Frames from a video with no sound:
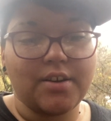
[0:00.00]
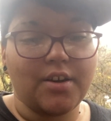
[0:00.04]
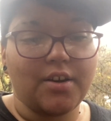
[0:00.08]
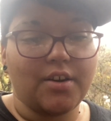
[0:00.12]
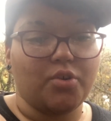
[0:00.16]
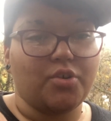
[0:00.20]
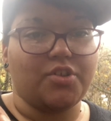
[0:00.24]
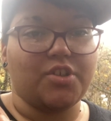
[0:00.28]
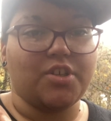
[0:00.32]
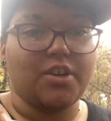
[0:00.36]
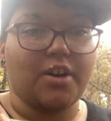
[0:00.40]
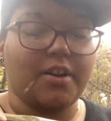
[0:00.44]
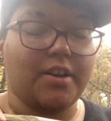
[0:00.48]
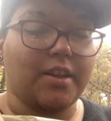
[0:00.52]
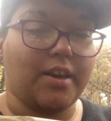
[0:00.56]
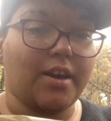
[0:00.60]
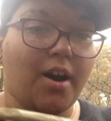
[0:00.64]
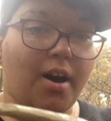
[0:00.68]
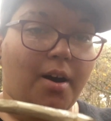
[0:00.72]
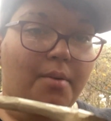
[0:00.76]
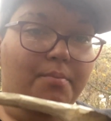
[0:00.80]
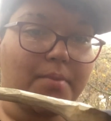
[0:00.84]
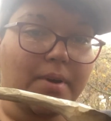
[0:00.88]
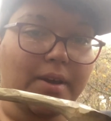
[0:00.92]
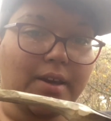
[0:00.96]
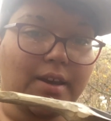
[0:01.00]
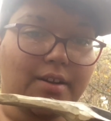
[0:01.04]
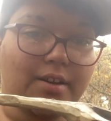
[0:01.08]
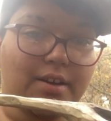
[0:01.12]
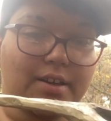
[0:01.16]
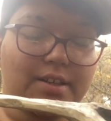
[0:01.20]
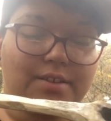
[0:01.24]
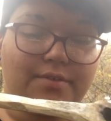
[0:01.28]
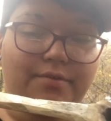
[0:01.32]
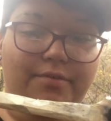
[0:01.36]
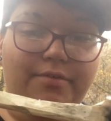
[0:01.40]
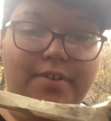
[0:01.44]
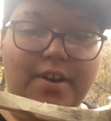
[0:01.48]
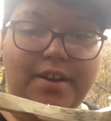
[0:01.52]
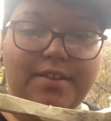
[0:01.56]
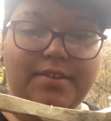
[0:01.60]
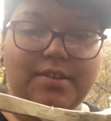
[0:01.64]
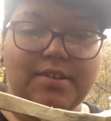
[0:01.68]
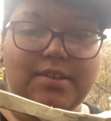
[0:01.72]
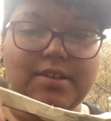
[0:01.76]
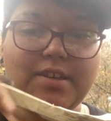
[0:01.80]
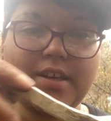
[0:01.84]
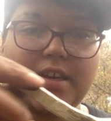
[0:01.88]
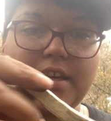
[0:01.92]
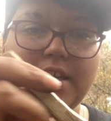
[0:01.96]
You can tidy it up, make it nice and
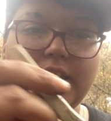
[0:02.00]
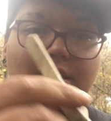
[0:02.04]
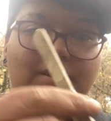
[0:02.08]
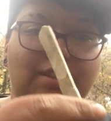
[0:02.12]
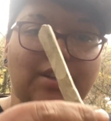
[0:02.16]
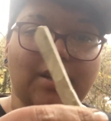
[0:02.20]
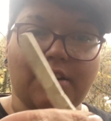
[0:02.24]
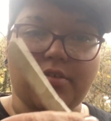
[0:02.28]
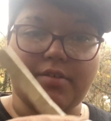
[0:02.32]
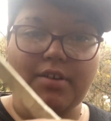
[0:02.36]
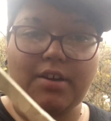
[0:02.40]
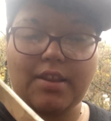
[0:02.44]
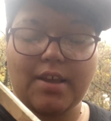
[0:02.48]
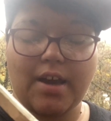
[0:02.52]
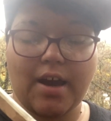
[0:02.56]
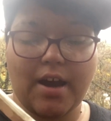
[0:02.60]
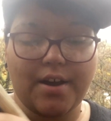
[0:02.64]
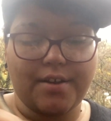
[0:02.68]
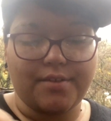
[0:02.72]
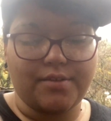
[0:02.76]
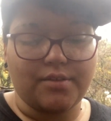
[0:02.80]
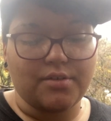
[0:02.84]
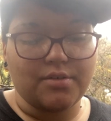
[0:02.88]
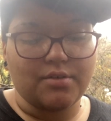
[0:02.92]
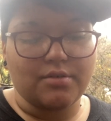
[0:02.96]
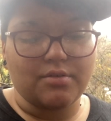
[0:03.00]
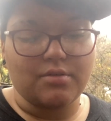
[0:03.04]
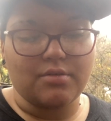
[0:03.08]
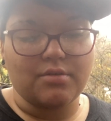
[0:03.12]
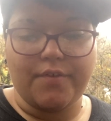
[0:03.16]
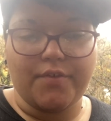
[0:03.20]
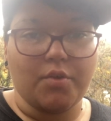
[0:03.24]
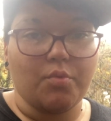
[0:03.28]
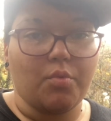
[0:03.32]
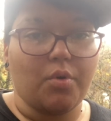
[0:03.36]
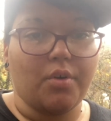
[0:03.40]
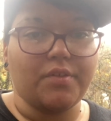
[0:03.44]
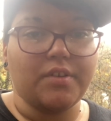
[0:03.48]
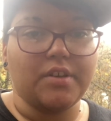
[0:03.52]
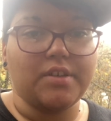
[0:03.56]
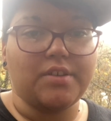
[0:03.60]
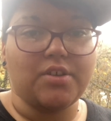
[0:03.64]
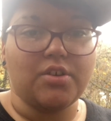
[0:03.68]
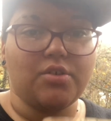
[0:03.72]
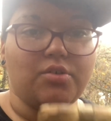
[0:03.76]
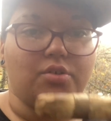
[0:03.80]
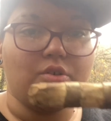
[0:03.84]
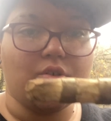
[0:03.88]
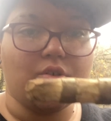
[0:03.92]
fancy, decorate the handle. If you wanted to, you